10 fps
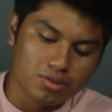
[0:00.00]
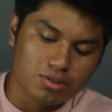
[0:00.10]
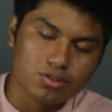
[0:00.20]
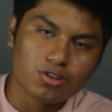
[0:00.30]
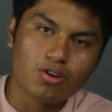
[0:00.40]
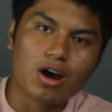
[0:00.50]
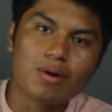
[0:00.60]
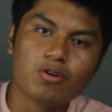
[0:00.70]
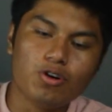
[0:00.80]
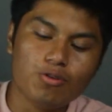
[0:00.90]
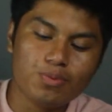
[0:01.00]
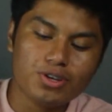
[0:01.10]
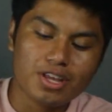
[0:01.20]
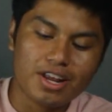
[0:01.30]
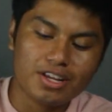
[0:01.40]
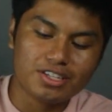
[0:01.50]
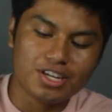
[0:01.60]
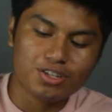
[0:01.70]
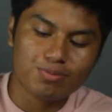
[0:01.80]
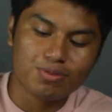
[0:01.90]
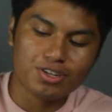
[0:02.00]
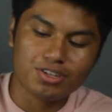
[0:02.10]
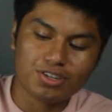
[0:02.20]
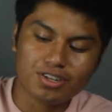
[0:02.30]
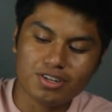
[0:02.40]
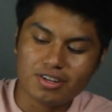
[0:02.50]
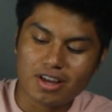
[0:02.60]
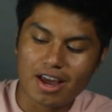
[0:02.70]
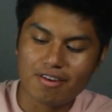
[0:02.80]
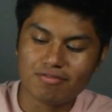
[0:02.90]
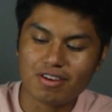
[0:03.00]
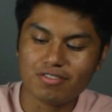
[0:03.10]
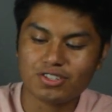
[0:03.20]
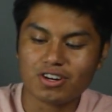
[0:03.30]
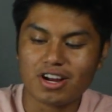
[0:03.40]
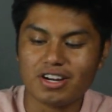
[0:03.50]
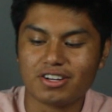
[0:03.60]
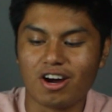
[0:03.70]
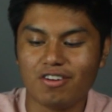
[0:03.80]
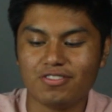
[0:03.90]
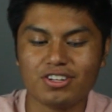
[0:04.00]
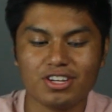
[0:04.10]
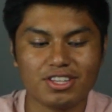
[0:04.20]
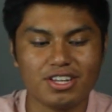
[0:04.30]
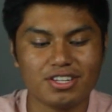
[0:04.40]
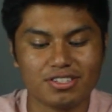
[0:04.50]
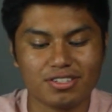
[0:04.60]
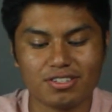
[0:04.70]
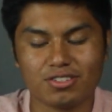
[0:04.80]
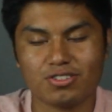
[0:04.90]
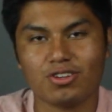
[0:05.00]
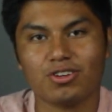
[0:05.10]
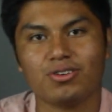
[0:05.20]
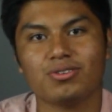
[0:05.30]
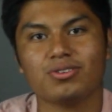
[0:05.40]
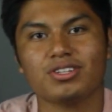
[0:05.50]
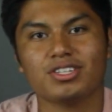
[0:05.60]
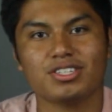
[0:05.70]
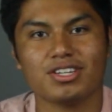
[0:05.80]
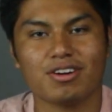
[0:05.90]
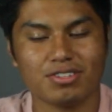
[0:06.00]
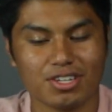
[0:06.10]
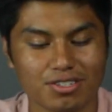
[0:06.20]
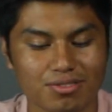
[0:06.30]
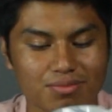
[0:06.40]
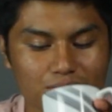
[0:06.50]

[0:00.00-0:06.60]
So I'm hoping that it tastes pretty good. I've never tried a coffee like this, so let's see how it tastes.